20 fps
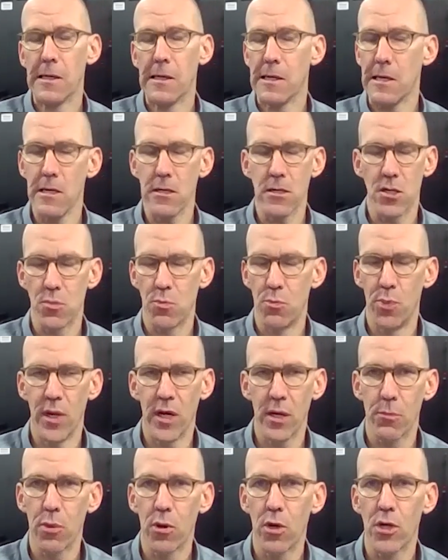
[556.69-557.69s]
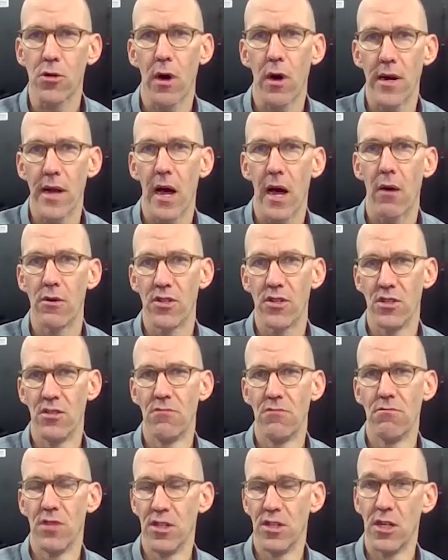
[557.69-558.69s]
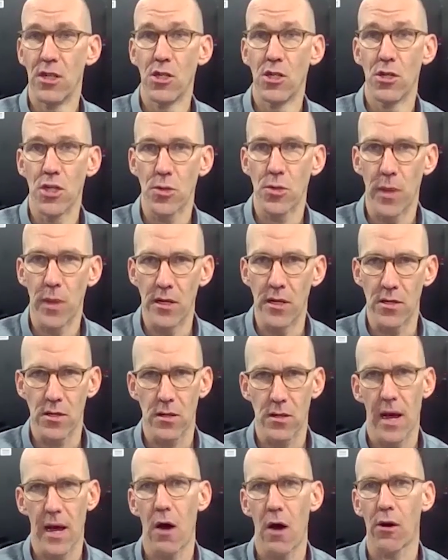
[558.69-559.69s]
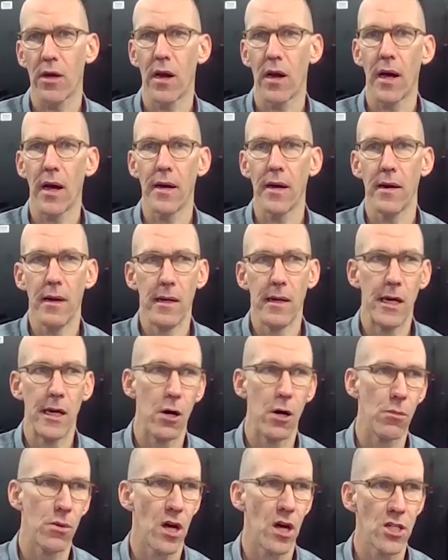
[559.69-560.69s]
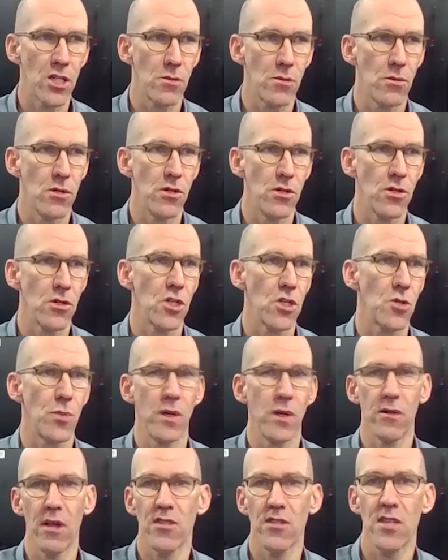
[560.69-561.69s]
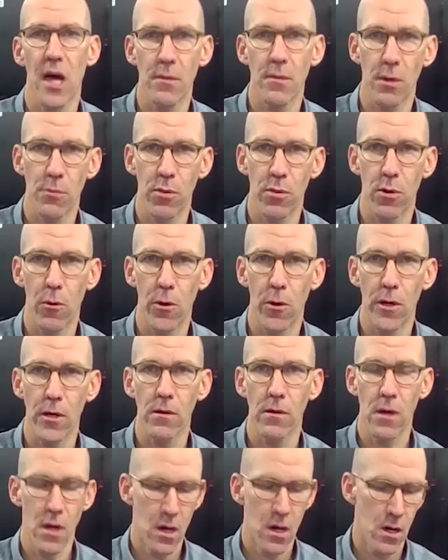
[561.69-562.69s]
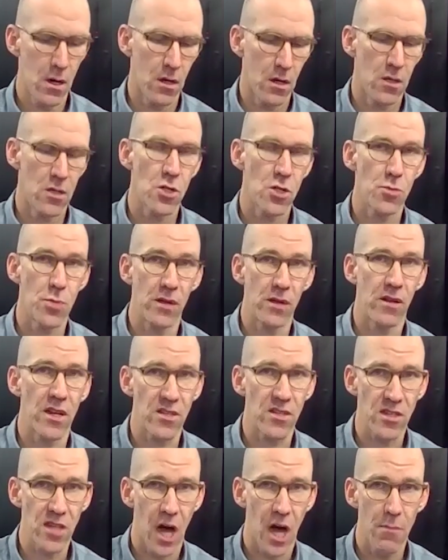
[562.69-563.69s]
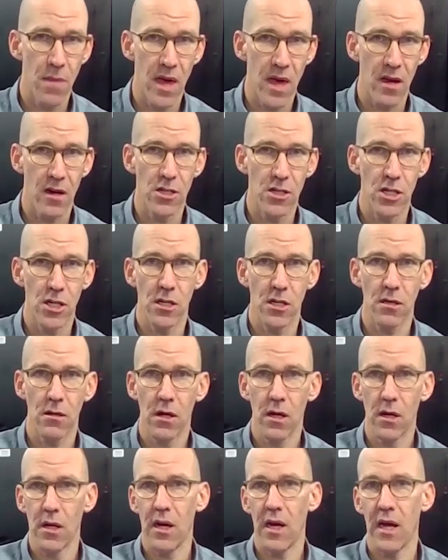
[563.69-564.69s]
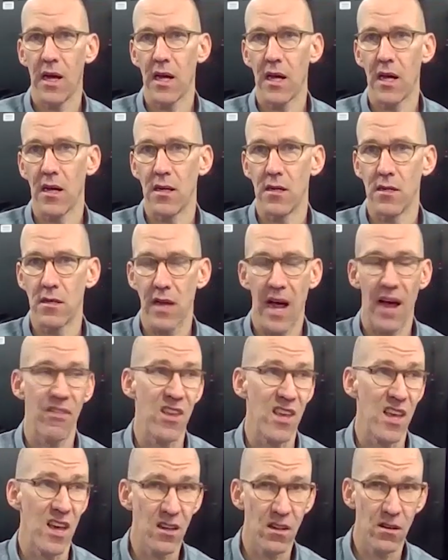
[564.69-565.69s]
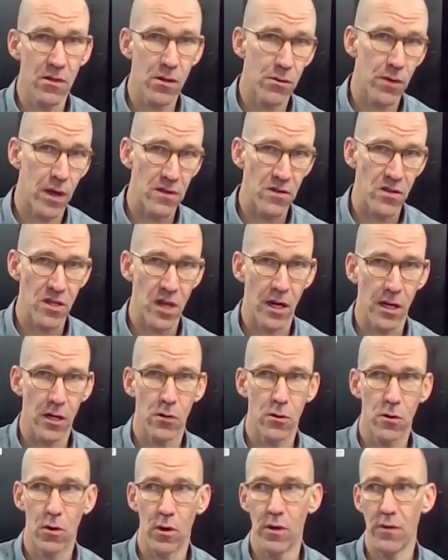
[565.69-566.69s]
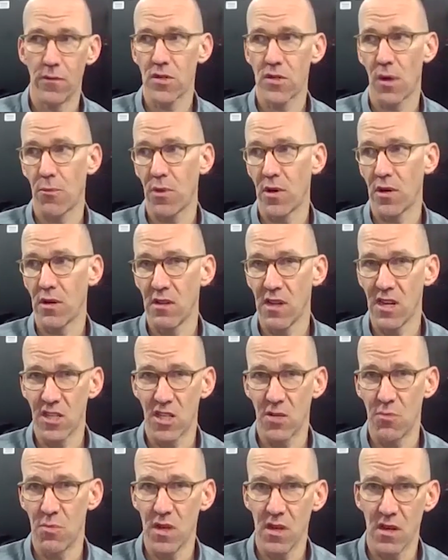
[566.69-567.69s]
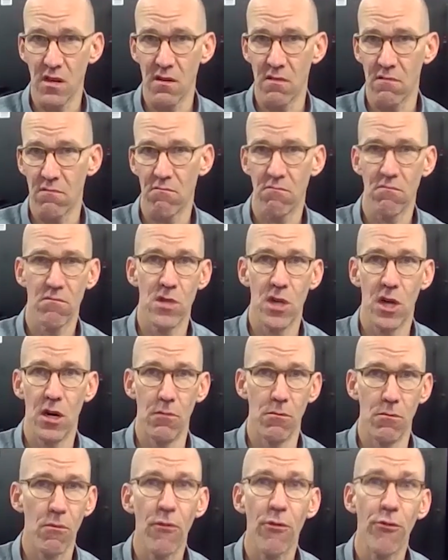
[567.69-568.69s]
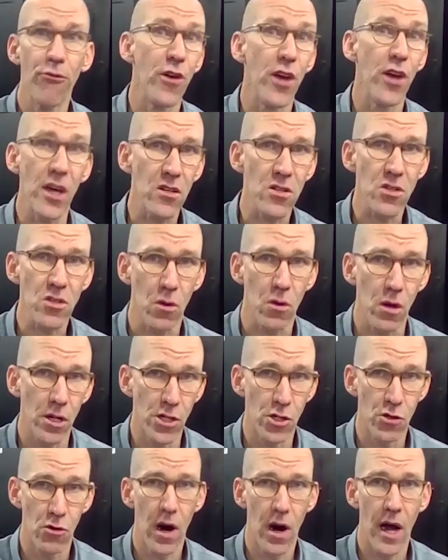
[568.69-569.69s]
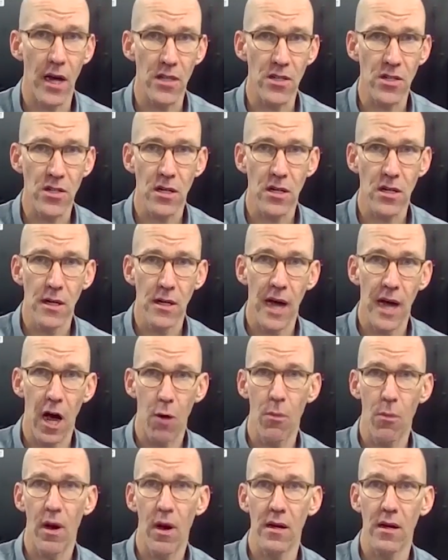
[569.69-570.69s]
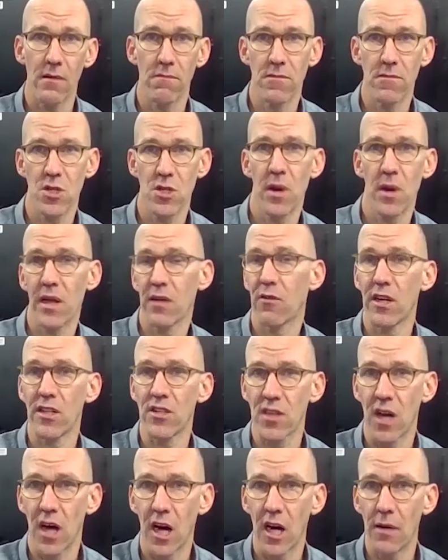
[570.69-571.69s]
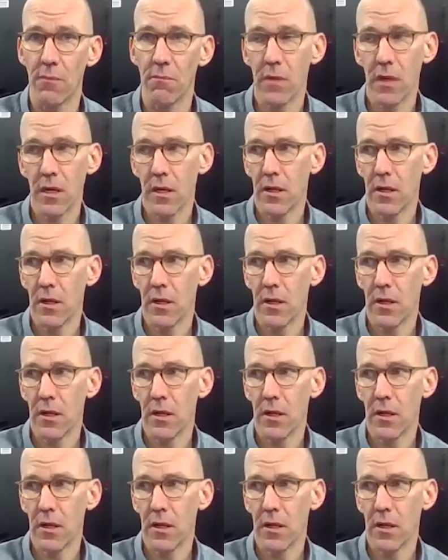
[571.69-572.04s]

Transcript: Eaton's big push right now is in the digital space. How can I help customers spend less time deploying, spend less time managing, and at the end of the life cycle, or if something needs to be fixed or addressed, how am I spending less time